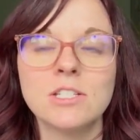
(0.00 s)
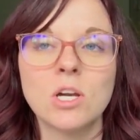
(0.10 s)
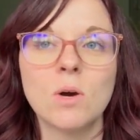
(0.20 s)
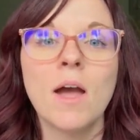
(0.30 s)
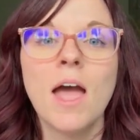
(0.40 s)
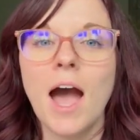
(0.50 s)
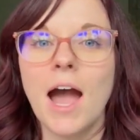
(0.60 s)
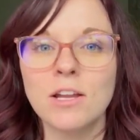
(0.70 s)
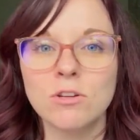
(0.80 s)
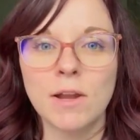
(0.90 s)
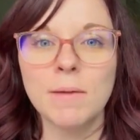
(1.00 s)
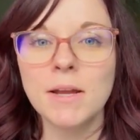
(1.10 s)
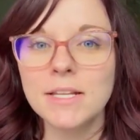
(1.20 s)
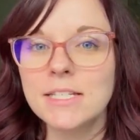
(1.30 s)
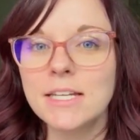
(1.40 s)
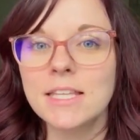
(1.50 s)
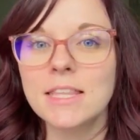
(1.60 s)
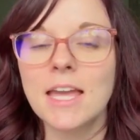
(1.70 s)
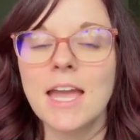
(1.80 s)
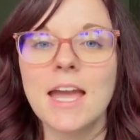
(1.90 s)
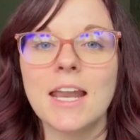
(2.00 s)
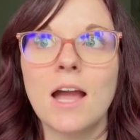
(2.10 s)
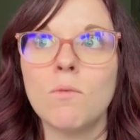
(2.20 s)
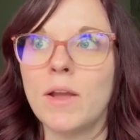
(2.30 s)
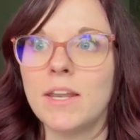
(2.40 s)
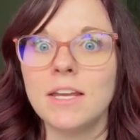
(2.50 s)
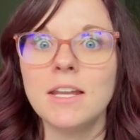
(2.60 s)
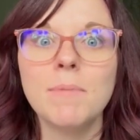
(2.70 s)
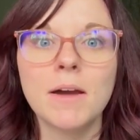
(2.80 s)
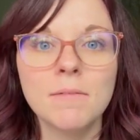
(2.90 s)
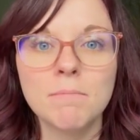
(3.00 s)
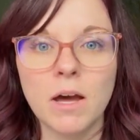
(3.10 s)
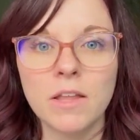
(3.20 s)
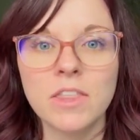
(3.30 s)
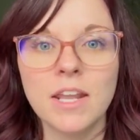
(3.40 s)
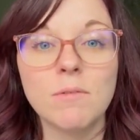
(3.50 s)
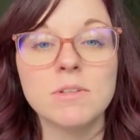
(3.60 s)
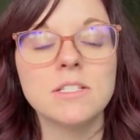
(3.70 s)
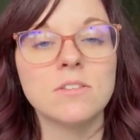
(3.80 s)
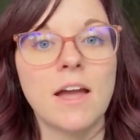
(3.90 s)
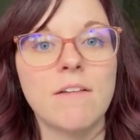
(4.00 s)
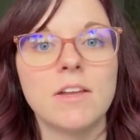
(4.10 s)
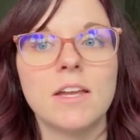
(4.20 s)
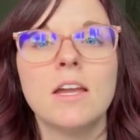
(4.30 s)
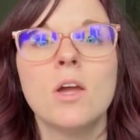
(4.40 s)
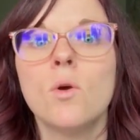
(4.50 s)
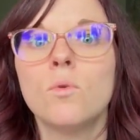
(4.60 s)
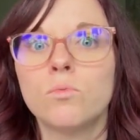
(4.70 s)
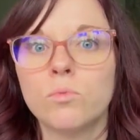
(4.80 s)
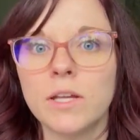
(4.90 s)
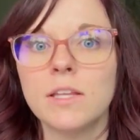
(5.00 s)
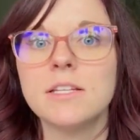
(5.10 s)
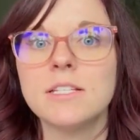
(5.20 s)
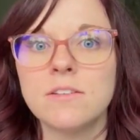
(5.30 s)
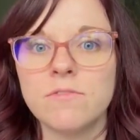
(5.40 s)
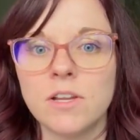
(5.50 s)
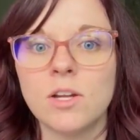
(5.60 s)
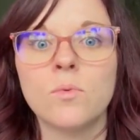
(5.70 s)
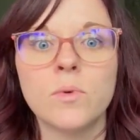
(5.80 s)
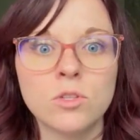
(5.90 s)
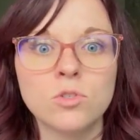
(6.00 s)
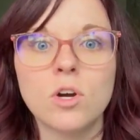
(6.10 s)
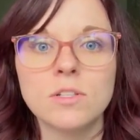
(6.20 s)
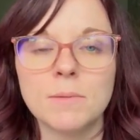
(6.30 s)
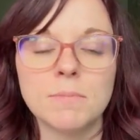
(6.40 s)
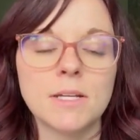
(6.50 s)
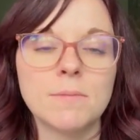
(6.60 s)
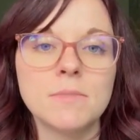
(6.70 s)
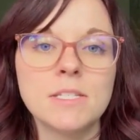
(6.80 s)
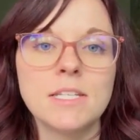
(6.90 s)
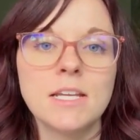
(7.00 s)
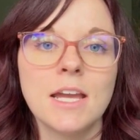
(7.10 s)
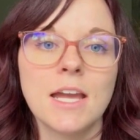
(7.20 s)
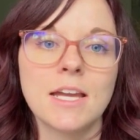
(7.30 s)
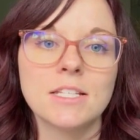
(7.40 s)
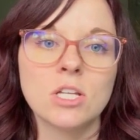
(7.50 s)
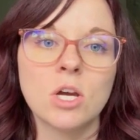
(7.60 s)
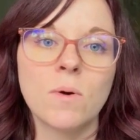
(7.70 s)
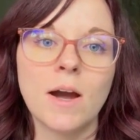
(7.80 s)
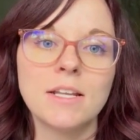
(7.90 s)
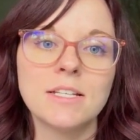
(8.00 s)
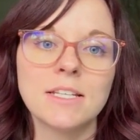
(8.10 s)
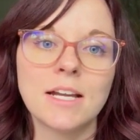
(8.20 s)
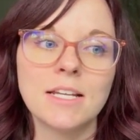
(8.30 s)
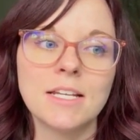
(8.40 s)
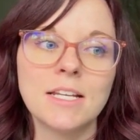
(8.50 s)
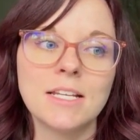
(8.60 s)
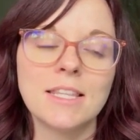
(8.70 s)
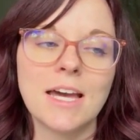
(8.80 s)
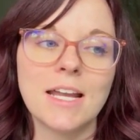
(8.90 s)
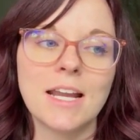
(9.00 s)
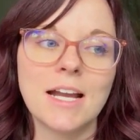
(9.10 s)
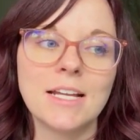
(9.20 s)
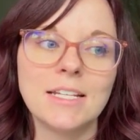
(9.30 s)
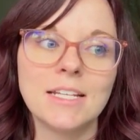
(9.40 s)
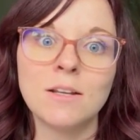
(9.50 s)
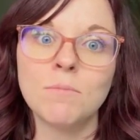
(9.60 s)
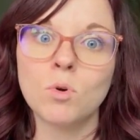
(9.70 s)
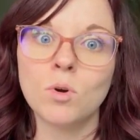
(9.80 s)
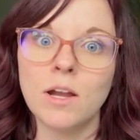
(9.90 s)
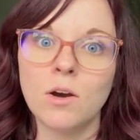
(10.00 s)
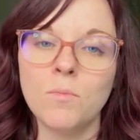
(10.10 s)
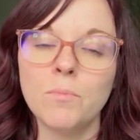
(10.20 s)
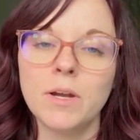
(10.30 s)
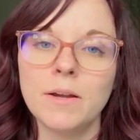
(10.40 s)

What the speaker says: So I grit my teeth and I waited about a month, and I was still having really severe withdrawal symptoms. So I decided that I needed more help.